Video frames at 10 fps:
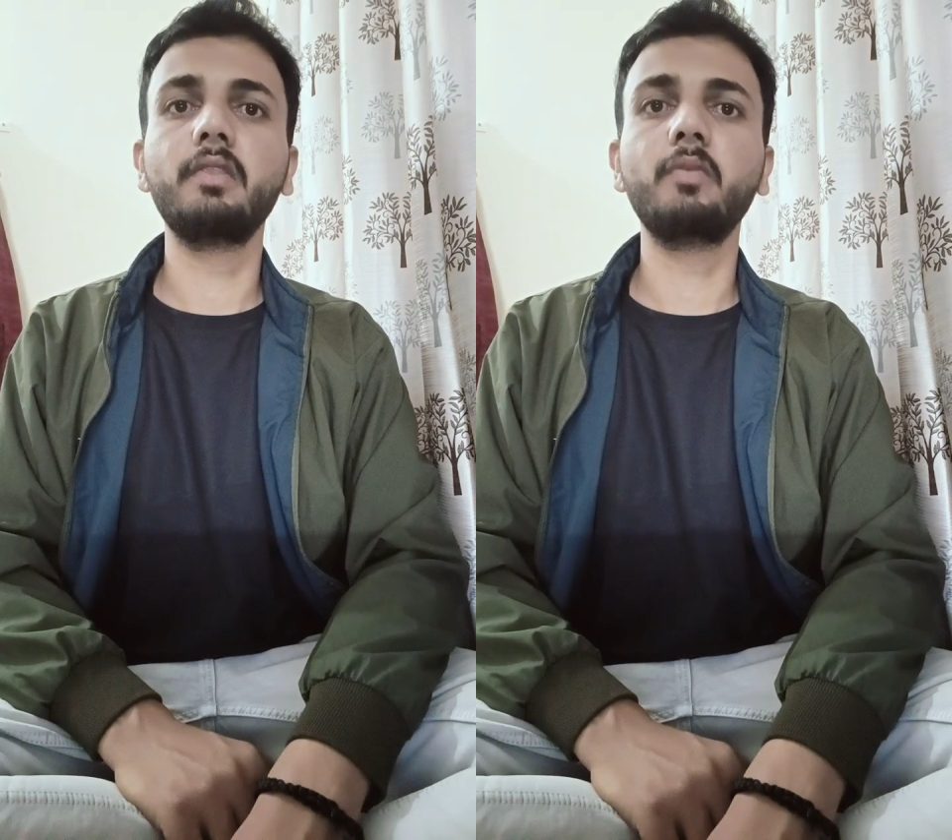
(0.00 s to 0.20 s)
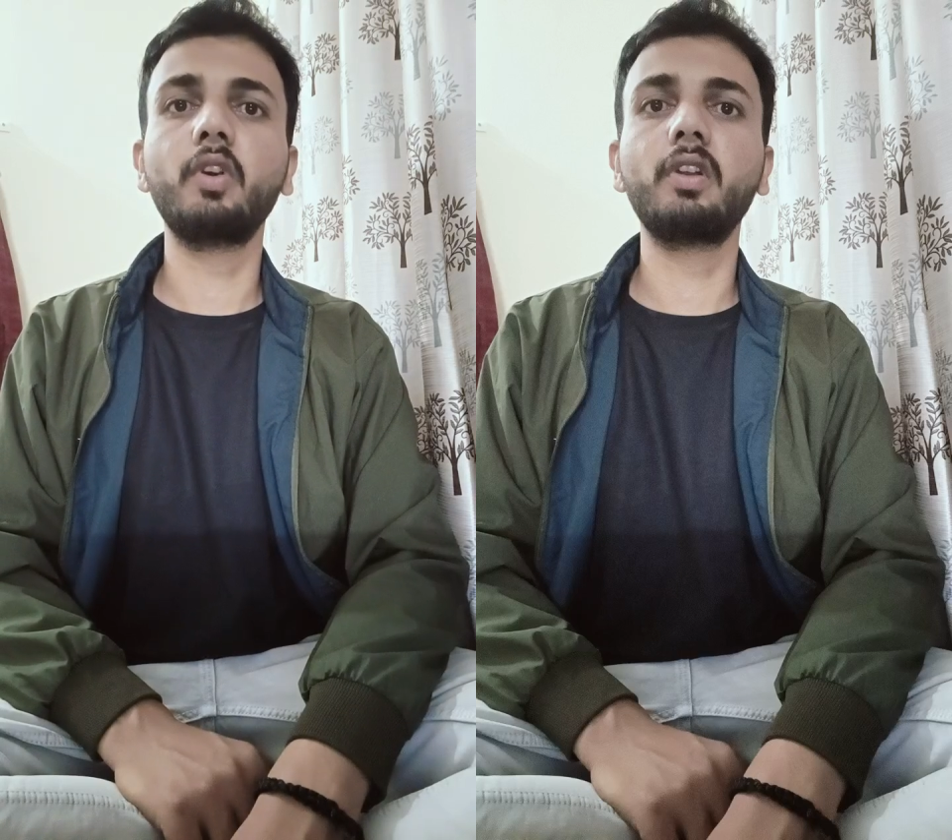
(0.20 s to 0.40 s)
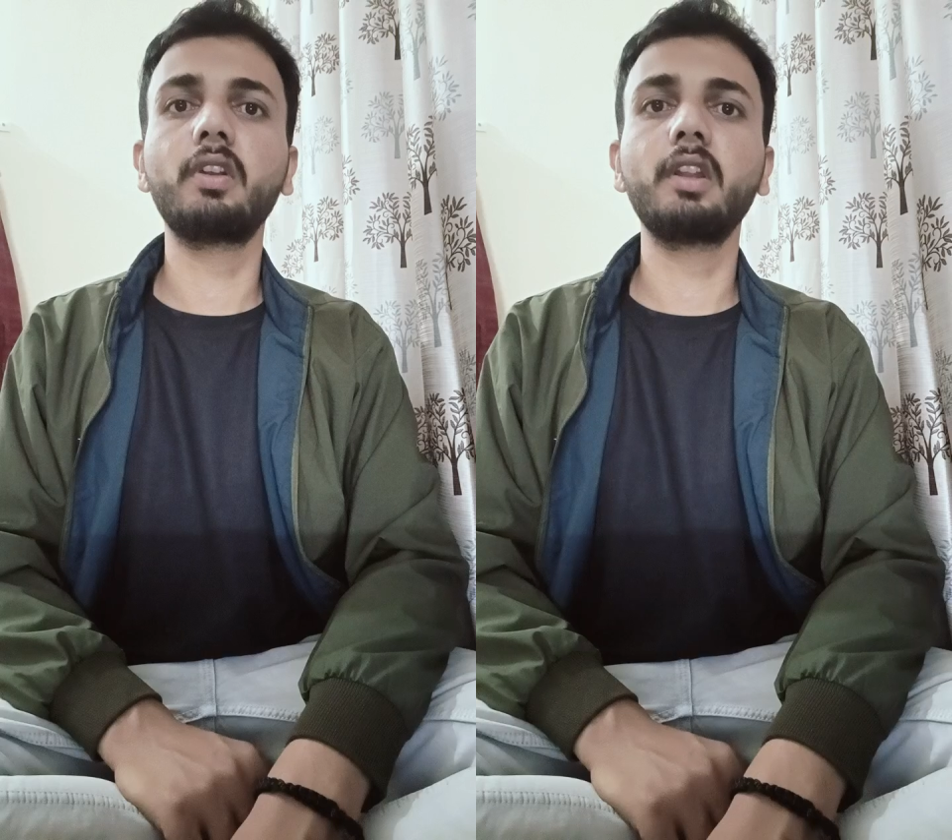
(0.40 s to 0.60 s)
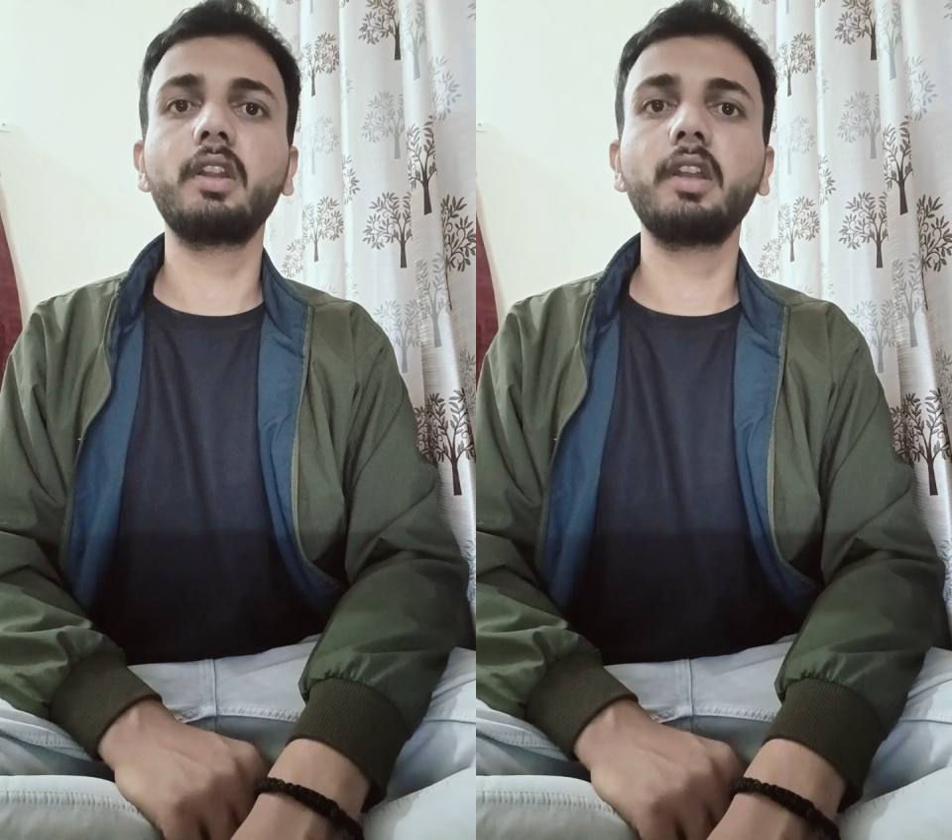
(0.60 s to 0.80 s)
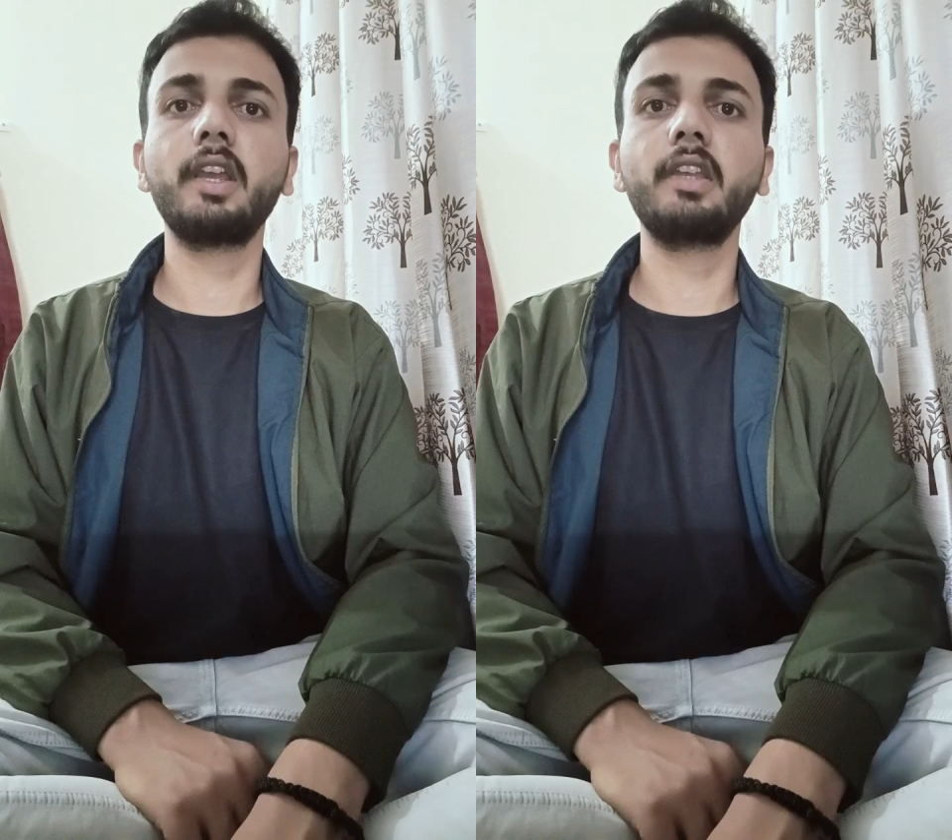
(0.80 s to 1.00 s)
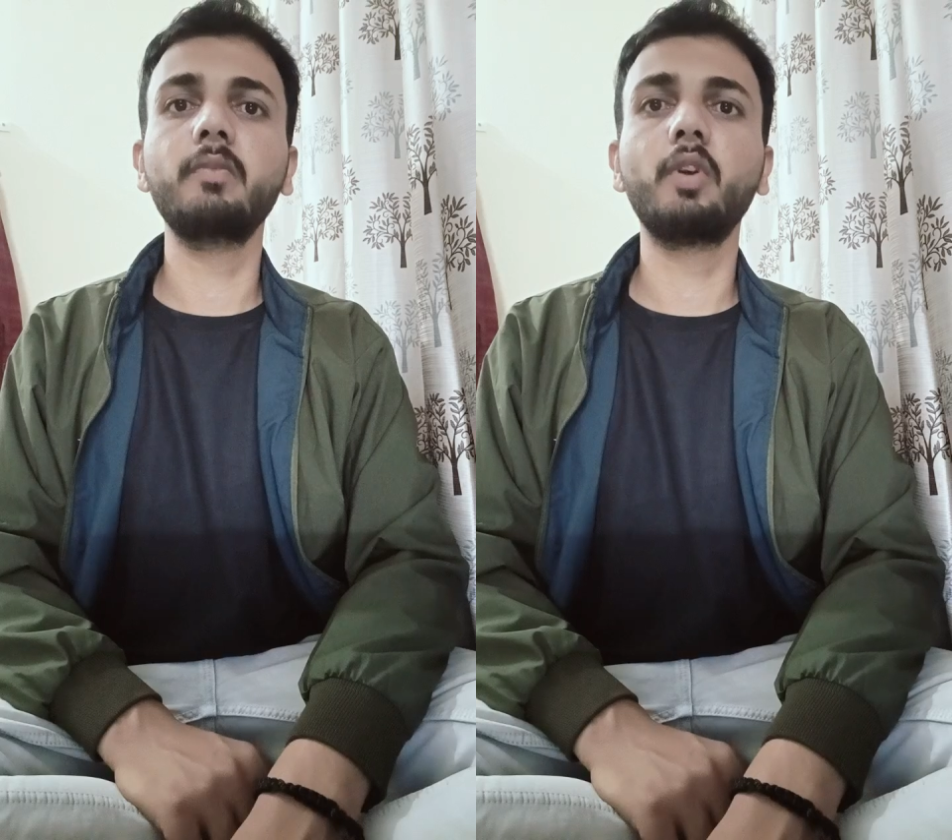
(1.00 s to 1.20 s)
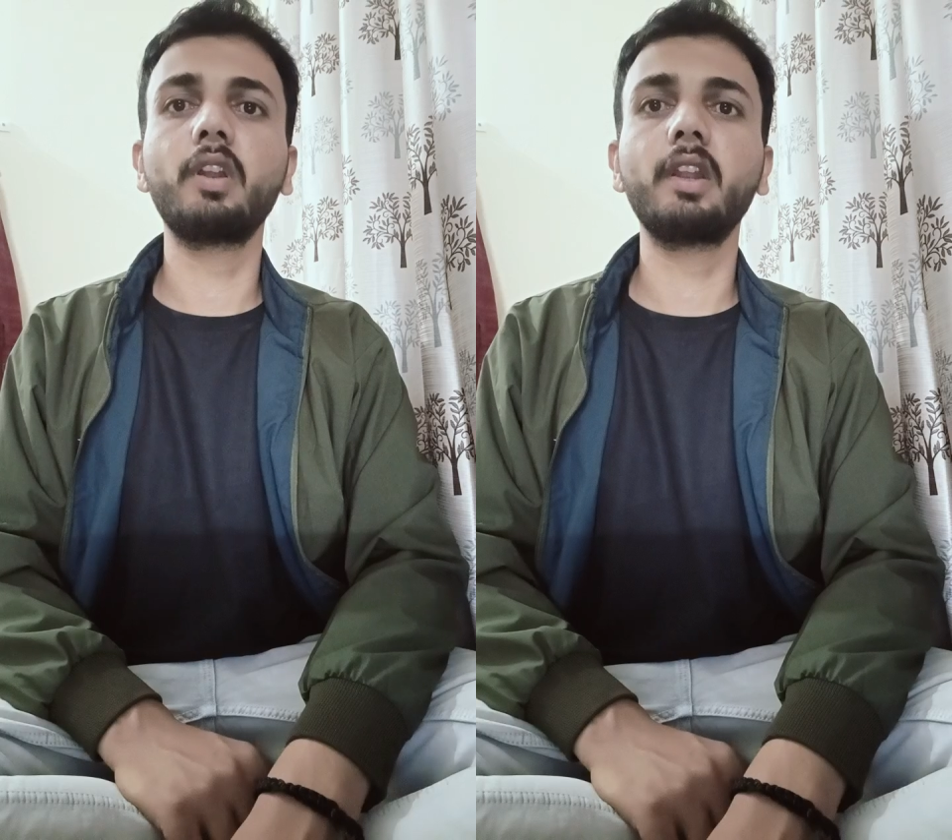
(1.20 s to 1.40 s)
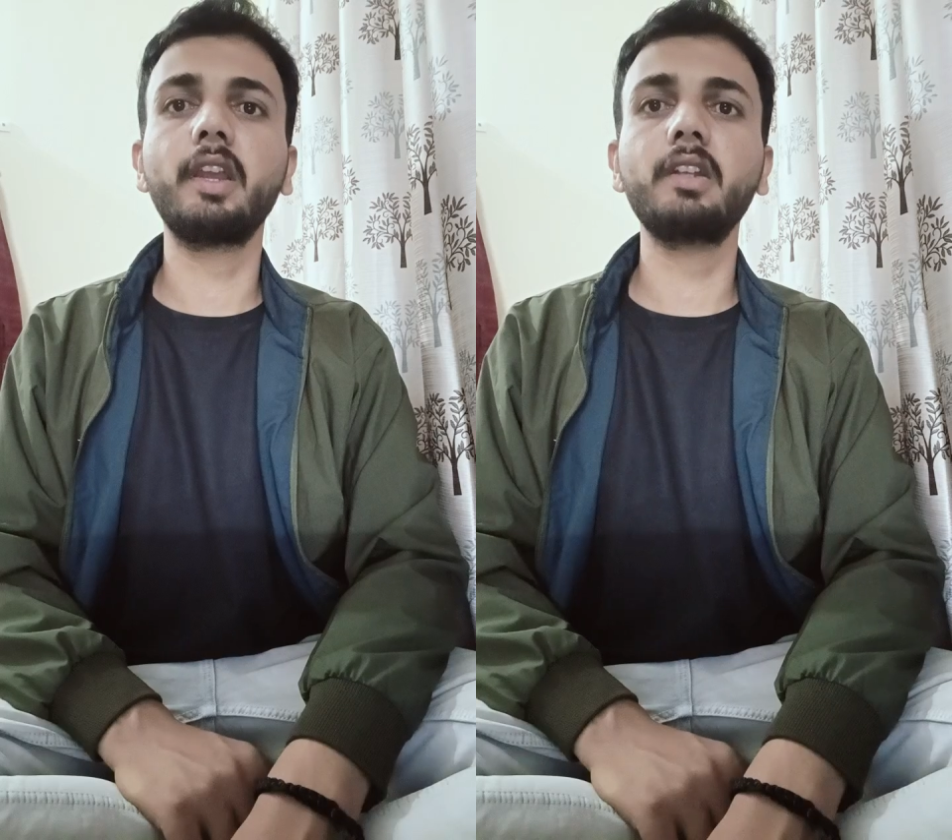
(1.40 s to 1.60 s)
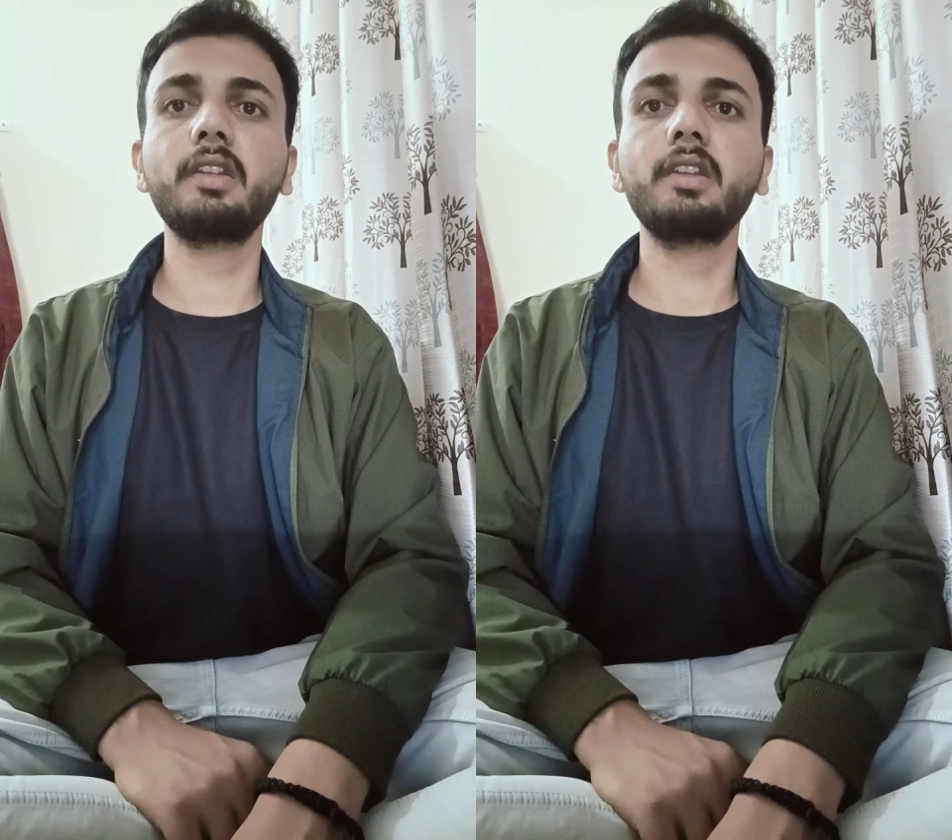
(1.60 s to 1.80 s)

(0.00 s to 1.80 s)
immoral act.